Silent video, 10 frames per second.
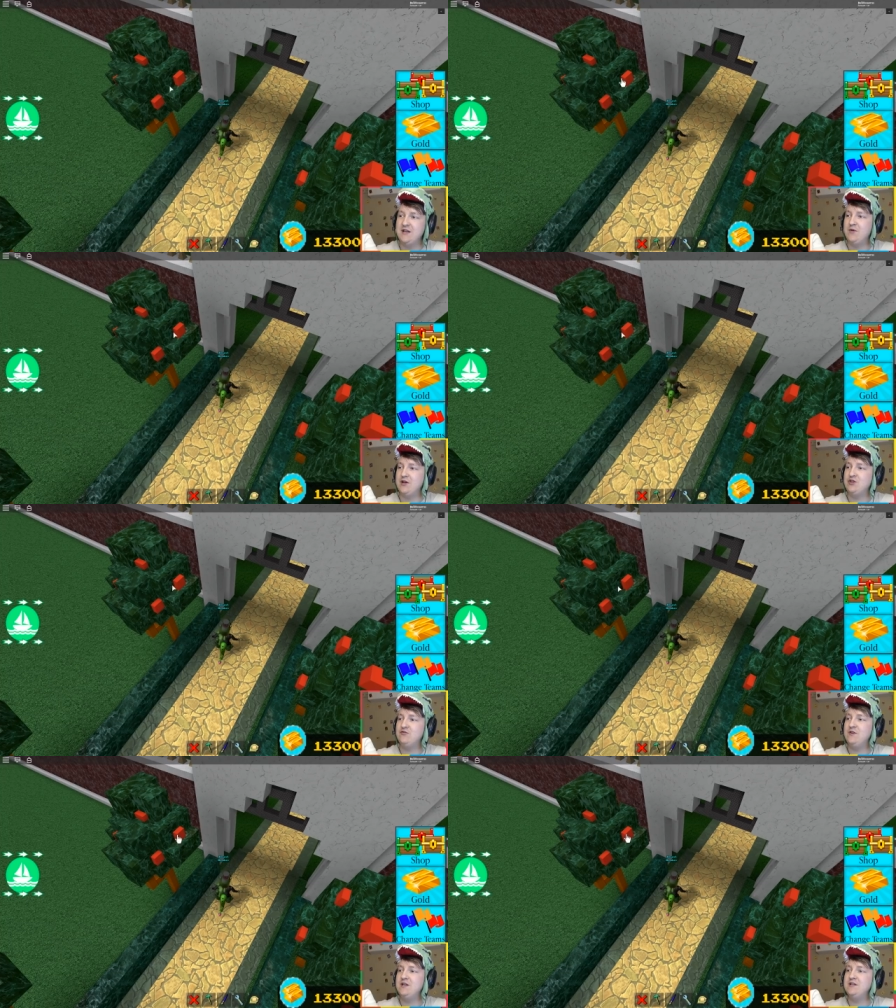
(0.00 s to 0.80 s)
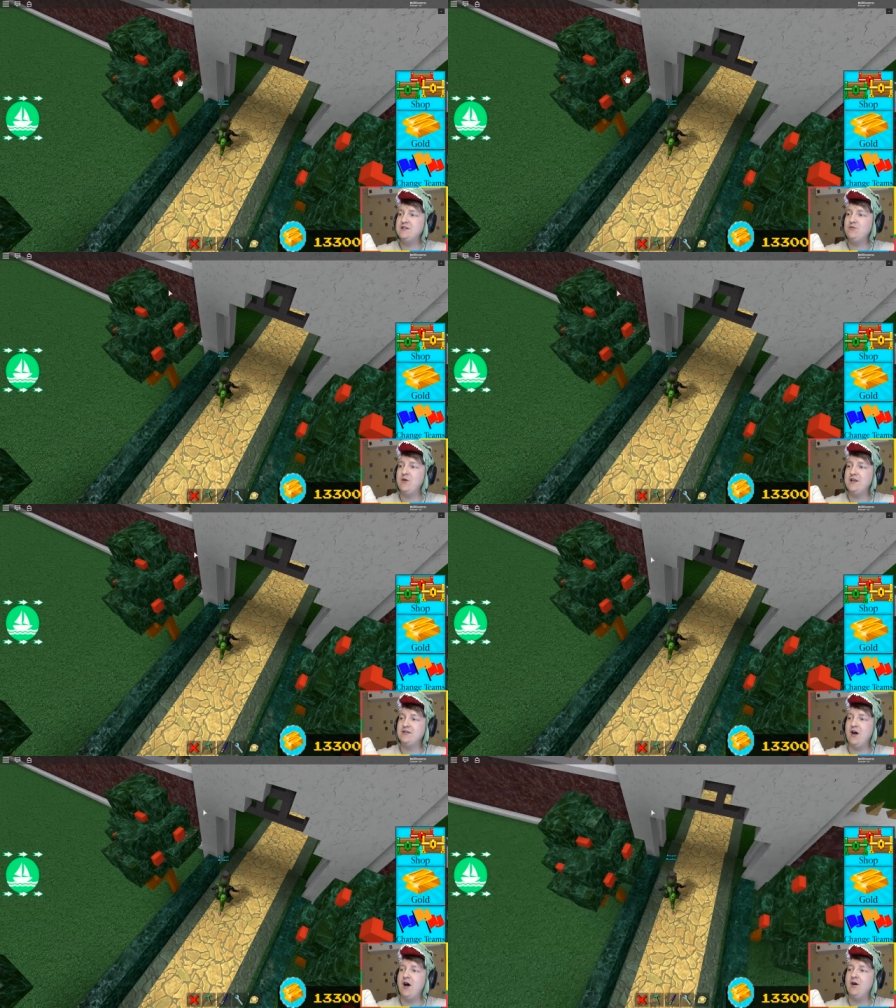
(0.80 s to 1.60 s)
in my trees,
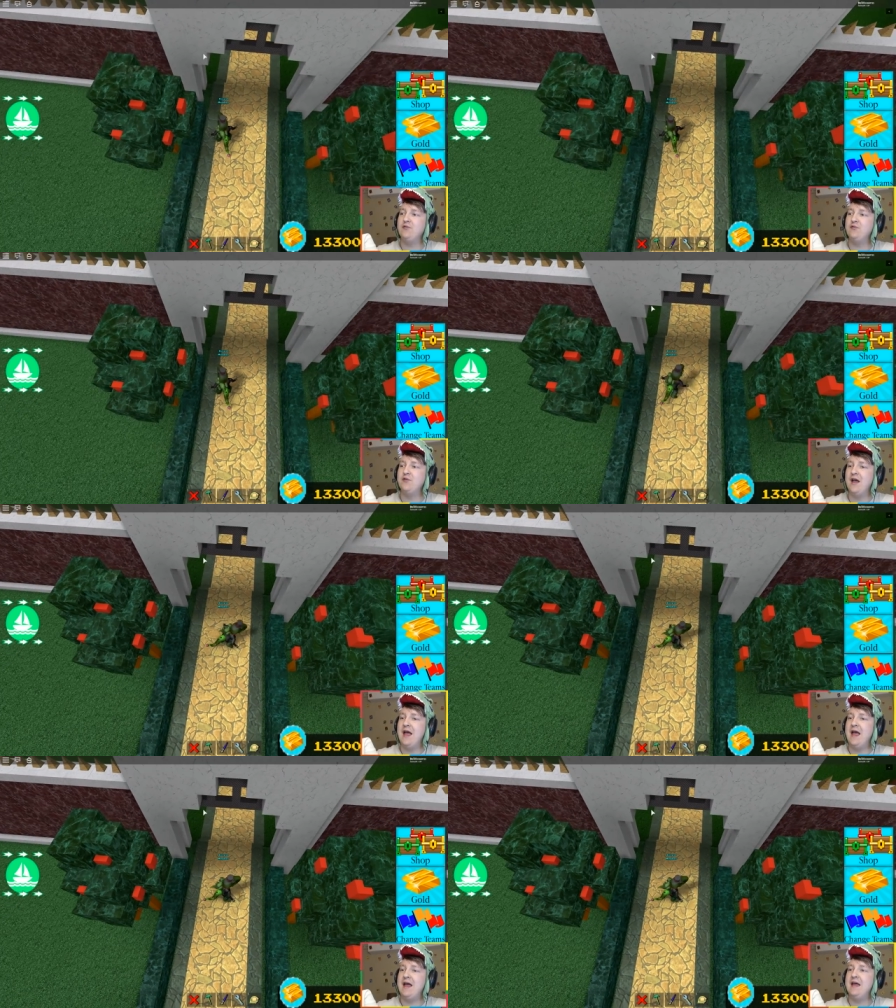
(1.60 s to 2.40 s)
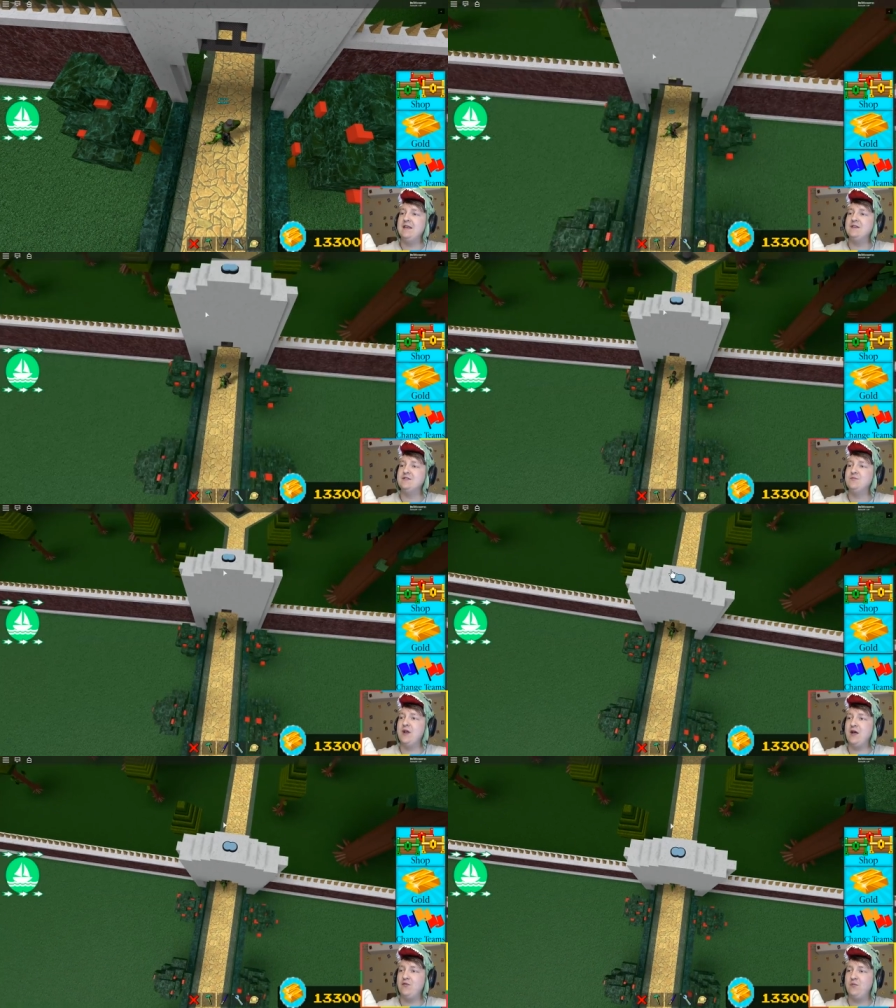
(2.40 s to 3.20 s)
went off. And
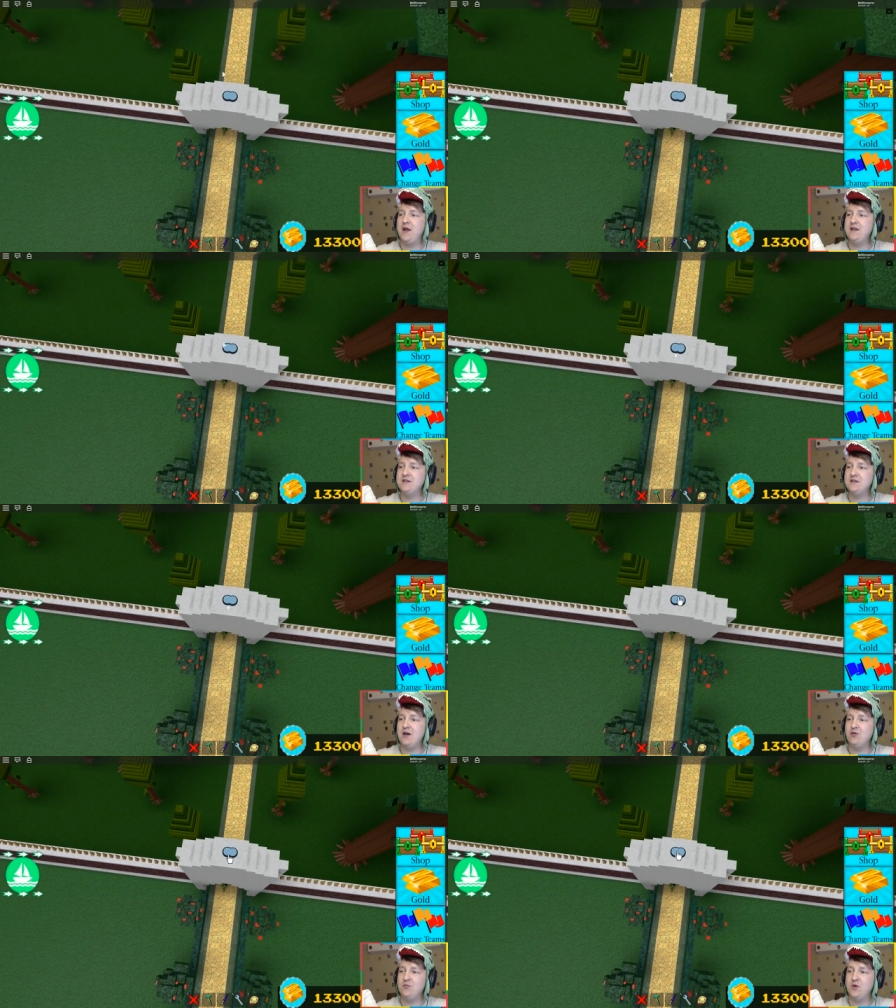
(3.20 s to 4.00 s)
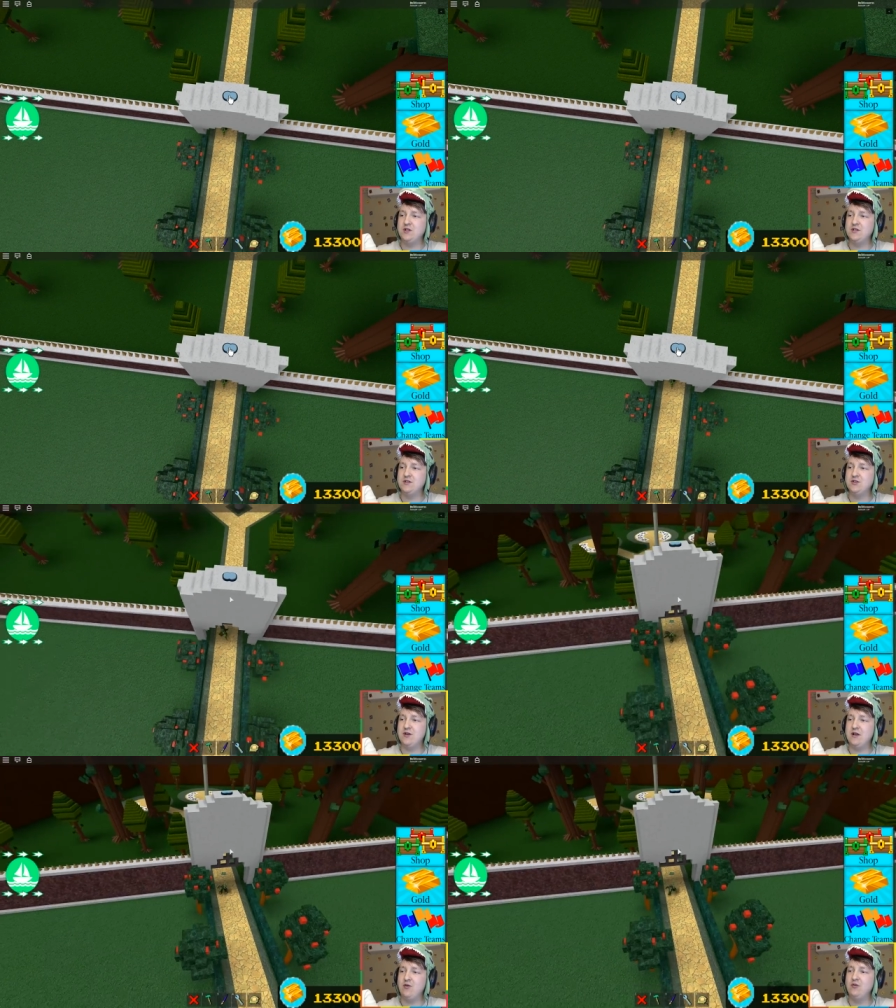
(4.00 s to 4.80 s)
but I've painted now the button so that